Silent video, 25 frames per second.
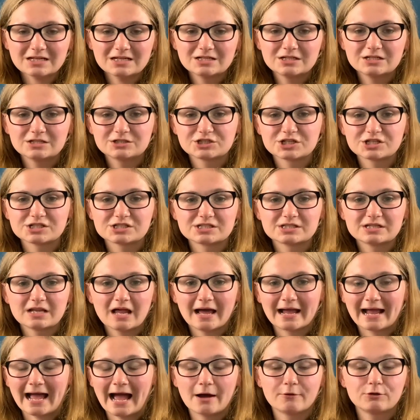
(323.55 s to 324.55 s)
just like
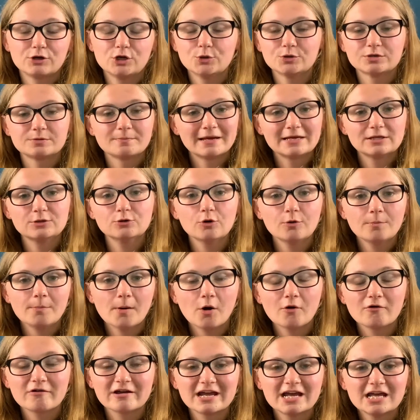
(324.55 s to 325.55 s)
how you would make your
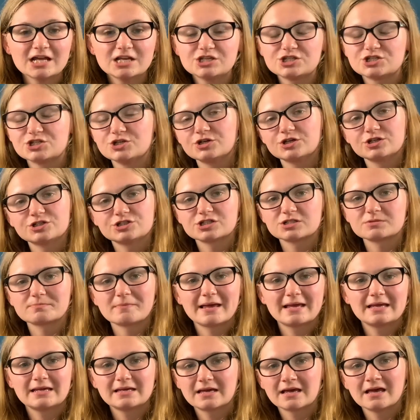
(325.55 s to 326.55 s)
porridge, you can just
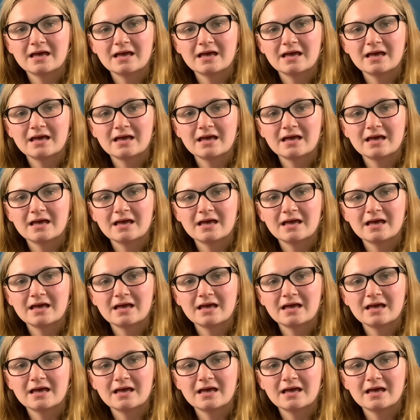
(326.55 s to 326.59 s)
make